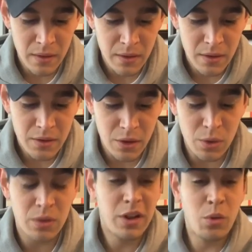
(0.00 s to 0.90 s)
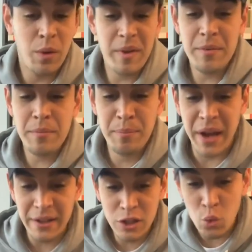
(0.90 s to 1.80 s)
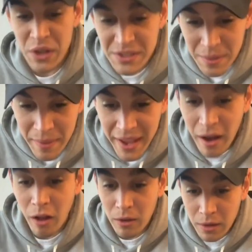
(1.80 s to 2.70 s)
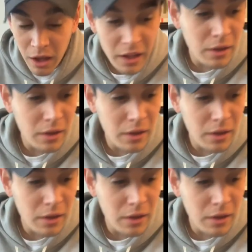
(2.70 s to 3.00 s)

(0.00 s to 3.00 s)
So, Little Women by Louisa May Alcott.